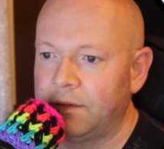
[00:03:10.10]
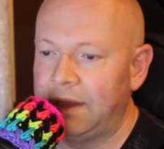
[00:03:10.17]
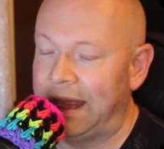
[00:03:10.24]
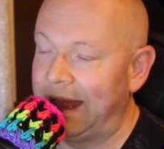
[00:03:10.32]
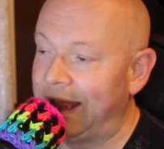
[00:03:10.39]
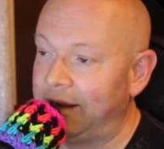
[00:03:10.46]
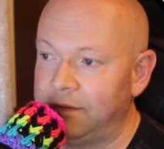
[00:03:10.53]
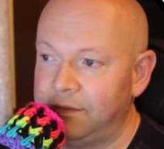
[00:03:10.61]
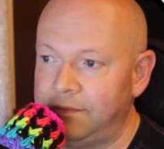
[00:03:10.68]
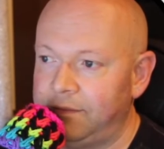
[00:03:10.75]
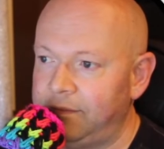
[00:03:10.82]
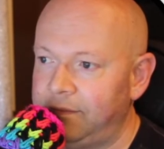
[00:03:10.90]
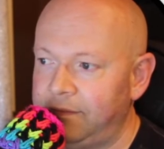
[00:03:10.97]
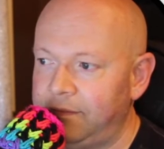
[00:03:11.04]
yeah
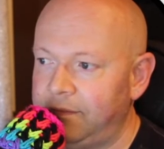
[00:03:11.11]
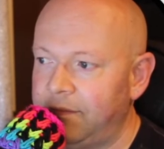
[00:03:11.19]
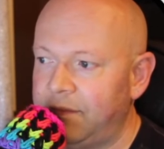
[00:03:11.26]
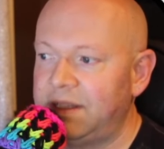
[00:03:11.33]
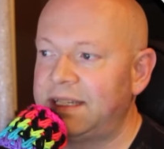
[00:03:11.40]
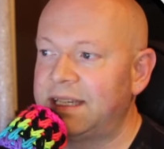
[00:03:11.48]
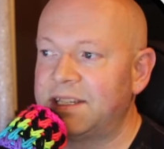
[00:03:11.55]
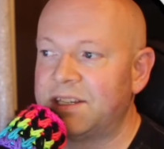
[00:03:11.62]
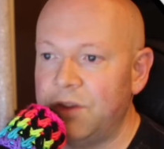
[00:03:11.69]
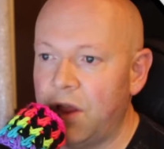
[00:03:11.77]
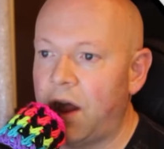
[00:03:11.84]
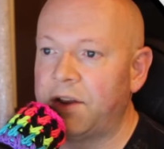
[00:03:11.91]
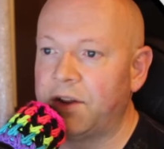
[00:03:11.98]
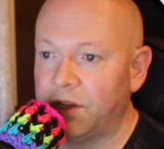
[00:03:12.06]
this is
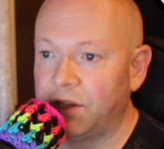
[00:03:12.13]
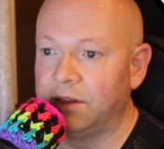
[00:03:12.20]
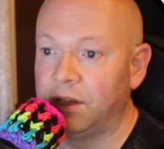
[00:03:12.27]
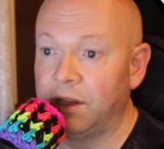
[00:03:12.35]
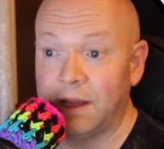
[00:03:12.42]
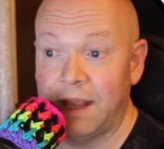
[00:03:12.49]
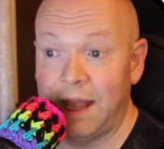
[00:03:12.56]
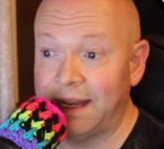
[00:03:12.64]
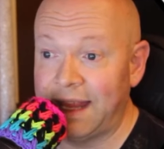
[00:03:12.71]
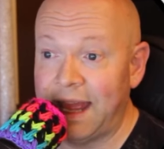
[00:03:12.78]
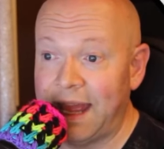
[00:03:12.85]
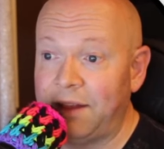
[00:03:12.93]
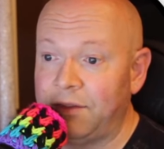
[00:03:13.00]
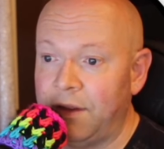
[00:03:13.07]
not a good look and
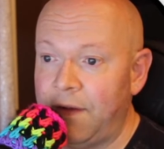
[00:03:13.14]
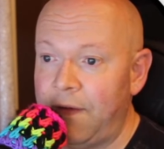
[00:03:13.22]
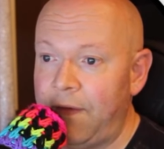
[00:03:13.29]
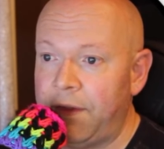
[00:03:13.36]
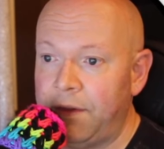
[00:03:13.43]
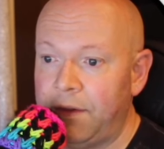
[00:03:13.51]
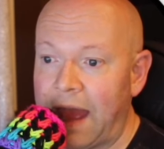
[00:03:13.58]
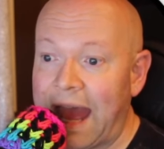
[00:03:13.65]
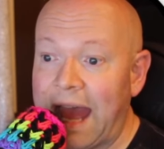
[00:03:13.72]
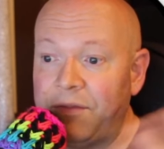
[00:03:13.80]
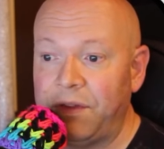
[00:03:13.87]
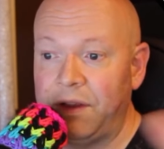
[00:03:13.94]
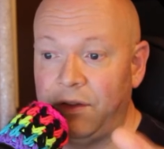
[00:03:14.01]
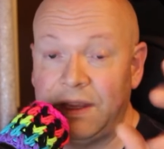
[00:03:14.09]
again
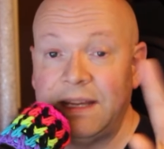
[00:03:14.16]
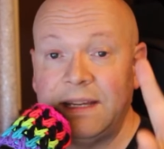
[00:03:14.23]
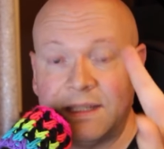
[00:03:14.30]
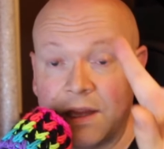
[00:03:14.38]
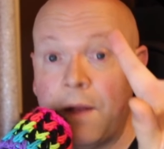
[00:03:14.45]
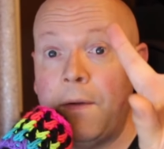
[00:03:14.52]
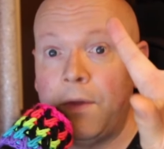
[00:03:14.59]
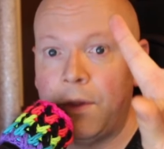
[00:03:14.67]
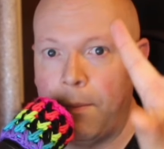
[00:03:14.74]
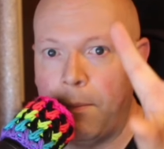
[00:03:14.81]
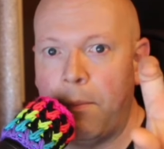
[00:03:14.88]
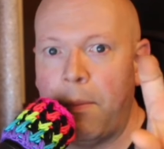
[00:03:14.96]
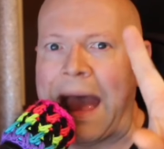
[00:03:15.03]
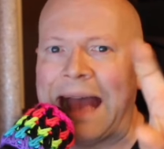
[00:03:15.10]
having these
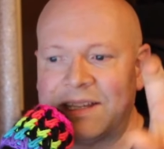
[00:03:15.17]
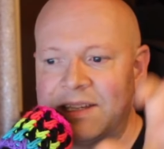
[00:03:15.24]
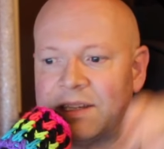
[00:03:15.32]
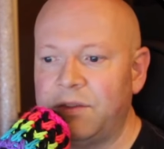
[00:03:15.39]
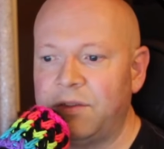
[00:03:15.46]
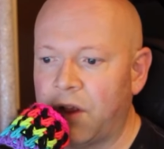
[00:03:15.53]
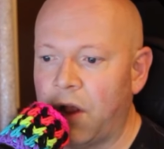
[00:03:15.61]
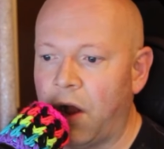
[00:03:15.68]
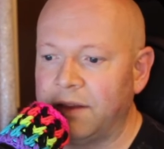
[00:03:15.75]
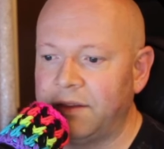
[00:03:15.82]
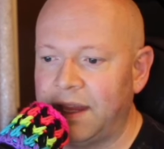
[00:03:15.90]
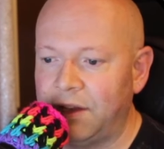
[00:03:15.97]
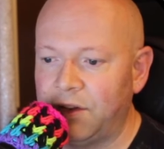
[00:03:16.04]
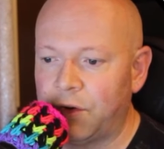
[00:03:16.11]
massive
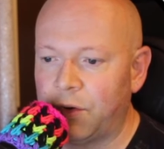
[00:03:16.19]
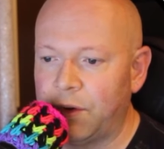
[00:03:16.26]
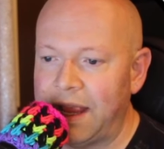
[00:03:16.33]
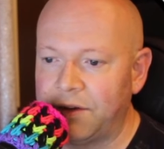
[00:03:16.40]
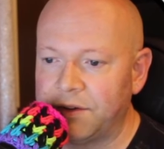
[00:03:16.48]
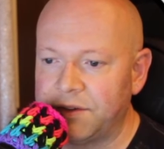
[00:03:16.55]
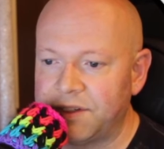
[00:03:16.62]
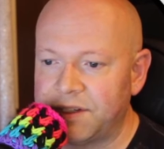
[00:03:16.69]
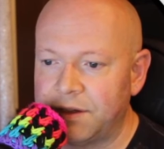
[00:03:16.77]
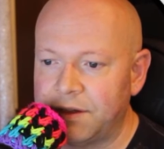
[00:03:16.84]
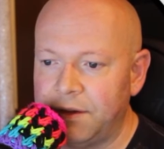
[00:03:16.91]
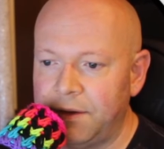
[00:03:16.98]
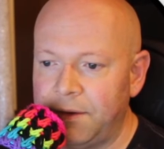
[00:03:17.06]
content creators